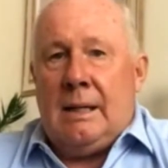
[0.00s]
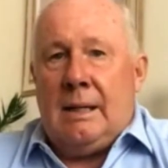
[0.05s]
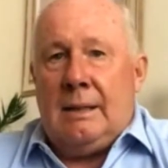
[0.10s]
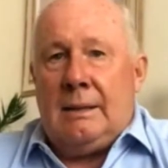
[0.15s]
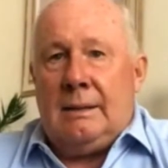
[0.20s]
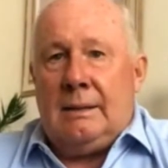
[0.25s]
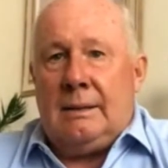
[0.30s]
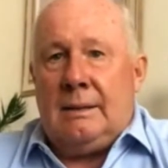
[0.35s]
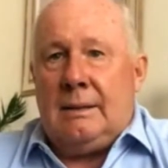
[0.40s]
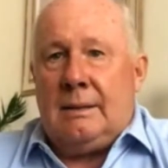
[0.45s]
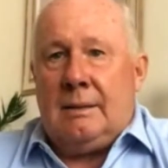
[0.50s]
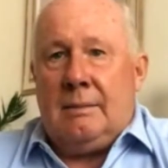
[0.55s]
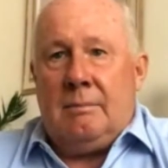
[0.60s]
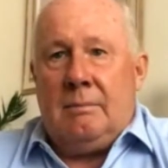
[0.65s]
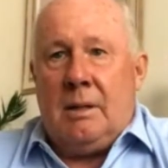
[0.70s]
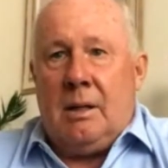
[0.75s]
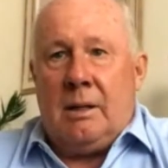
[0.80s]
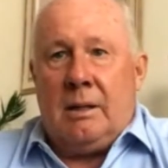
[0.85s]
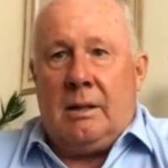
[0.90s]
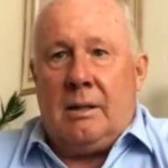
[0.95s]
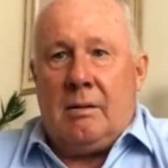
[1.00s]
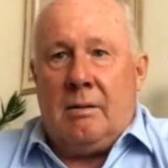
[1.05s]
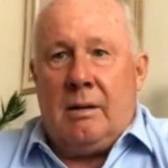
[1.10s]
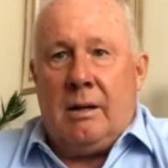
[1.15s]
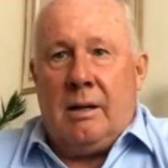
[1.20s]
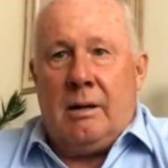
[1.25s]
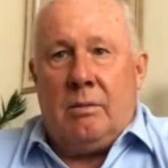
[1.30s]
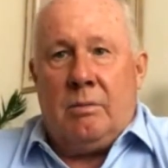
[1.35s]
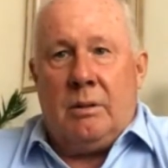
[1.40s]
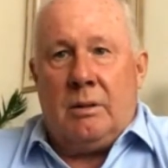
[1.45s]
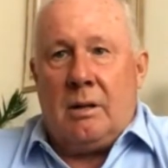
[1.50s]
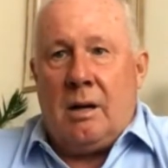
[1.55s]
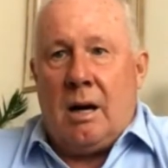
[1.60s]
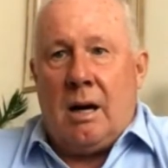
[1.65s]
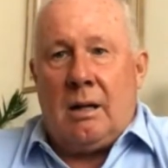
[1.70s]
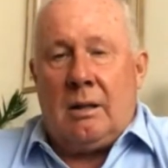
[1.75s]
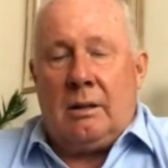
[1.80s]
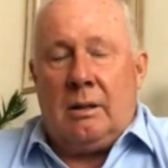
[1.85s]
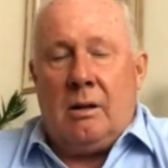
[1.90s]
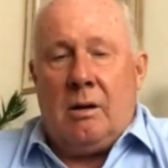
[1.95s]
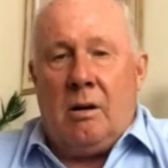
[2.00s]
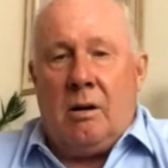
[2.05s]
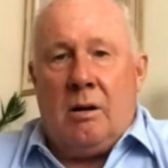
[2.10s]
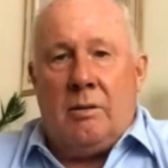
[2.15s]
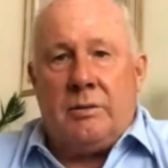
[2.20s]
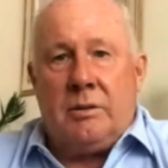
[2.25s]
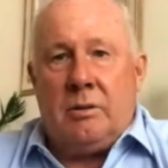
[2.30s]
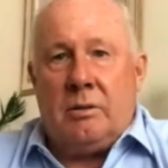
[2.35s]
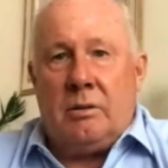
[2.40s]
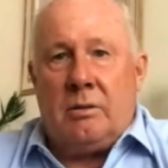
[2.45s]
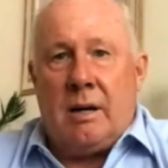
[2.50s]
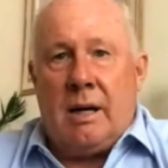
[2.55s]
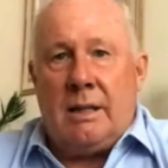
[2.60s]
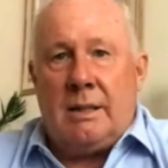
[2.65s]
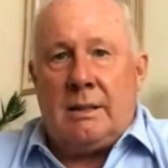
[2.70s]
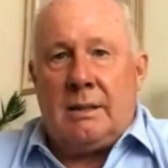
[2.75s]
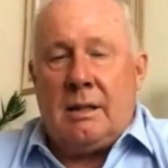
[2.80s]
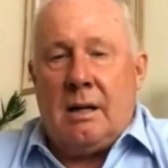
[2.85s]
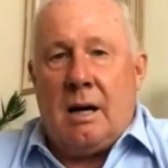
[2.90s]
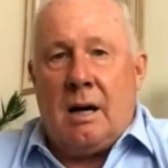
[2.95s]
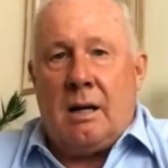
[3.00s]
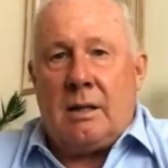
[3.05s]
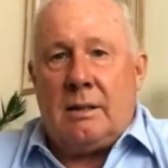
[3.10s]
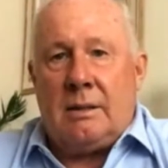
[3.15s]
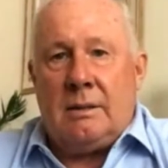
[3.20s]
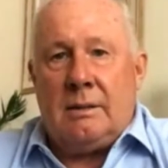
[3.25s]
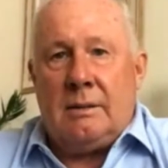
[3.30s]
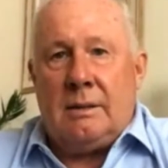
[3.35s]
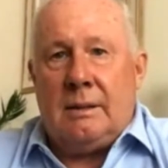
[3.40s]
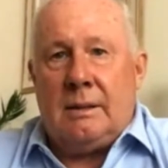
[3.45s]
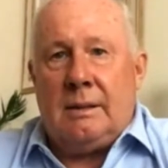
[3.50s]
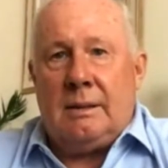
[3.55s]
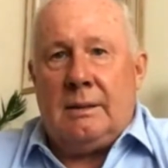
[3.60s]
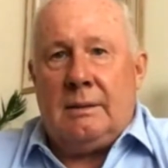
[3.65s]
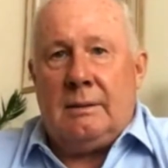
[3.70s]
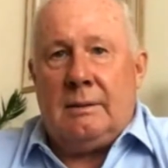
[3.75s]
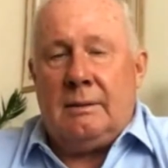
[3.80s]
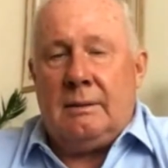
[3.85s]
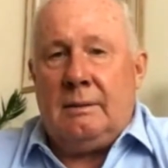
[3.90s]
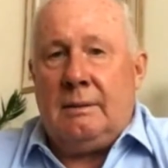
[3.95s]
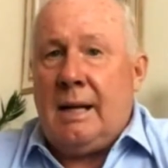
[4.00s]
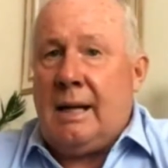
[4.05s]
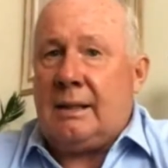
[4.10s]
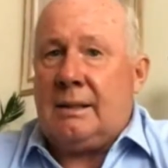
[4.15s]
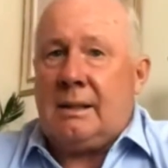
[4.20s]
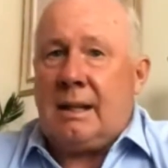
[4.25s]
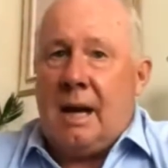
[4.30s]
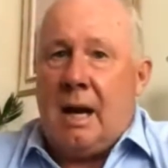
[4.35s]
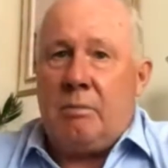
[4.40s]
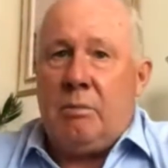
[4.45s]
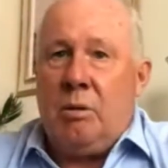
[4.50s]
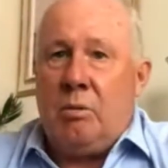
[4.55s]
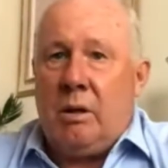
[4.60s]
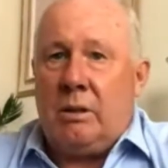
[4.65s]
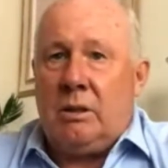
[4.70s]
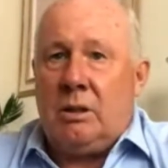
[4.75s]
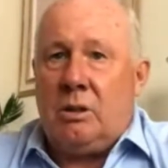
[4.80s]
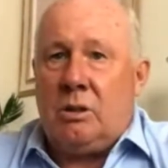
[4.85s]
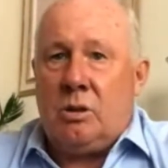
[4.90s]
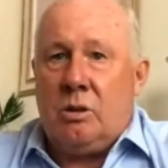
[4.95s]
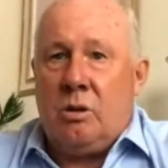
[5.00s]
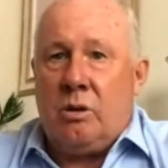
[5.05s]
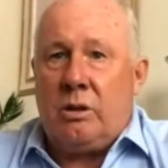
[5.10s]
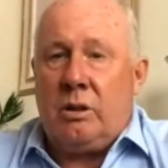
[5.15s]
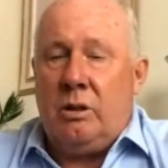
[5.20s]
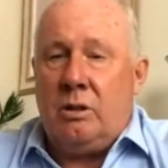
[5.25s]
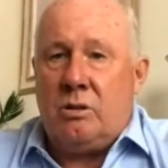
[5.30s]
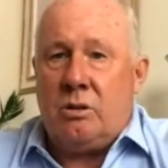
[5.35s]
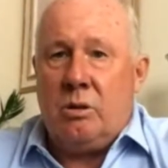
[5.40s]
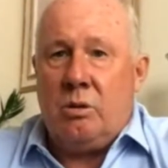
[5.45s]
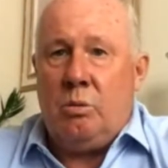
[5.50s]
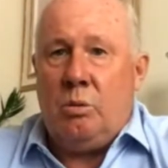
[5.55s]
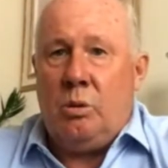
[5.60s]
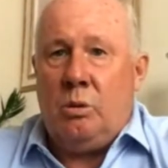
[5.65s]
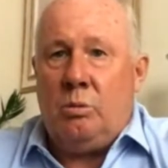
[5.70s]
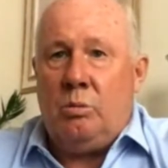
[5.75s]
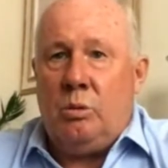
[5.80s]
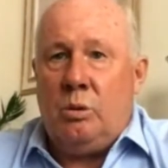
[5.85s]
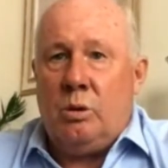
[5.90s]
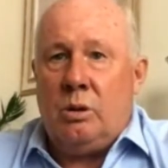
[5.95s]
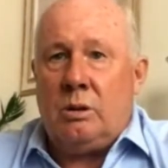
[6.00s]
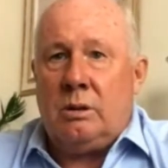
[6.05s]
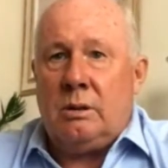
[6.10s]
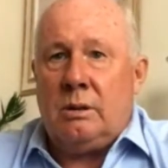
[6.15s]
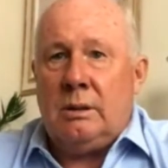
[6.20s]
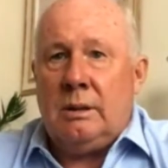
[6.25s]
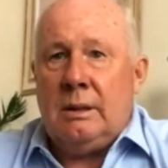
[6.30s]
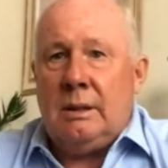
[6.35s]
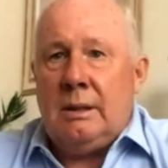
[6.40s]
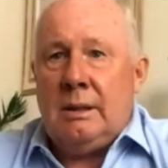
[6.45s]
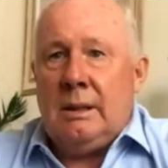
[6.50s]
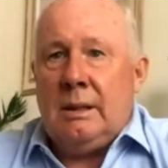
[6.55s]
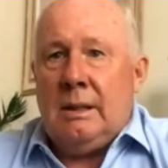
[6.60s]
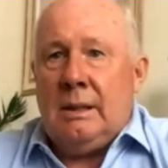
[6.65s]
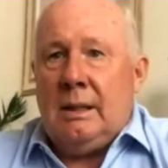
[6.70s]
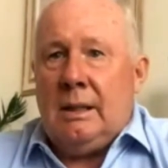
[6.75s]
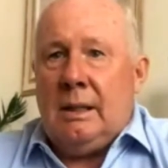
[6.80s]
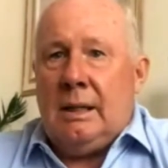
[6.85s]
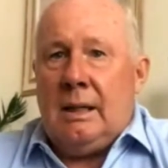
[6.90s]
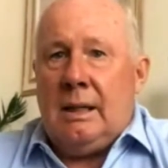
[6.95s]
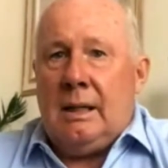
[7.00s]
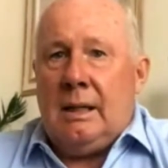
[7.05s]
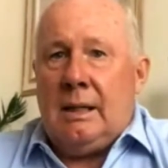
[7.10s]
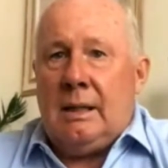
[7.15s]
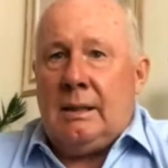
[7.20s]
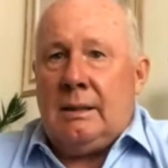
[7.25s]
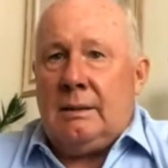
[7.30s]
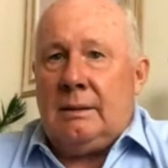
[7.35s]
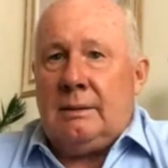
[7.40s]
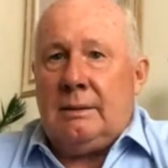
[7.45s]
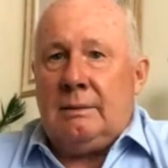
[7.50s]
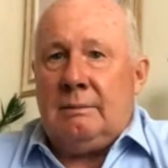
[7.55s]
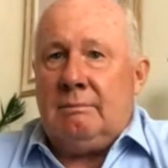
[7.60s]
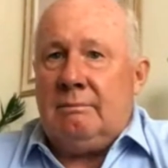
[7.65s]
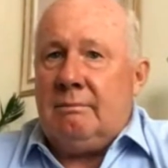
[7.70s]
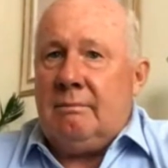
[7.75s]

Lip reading: And my career with Ireland got off to a great start. And next game we went to Turkey, drew 1-1.